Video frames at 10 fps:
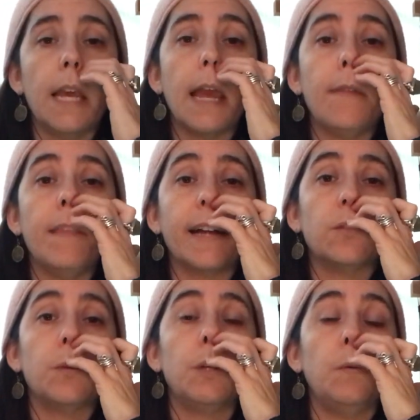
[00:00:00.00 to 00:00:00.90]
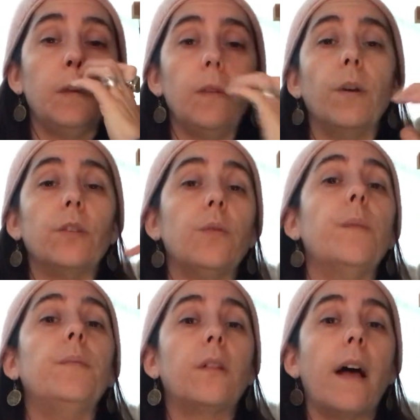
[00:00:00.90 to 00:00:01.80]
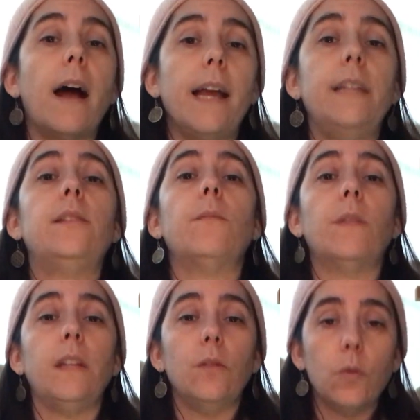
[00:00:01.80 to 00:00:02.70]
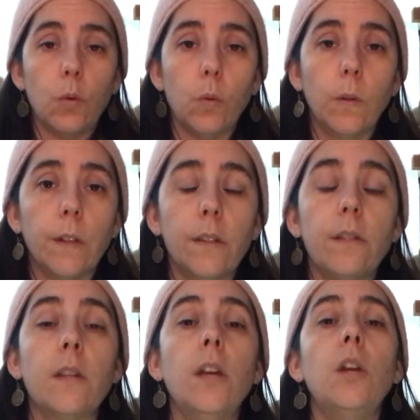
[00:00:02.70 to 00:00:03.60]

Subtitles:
And that's when you really want to apply some of these tools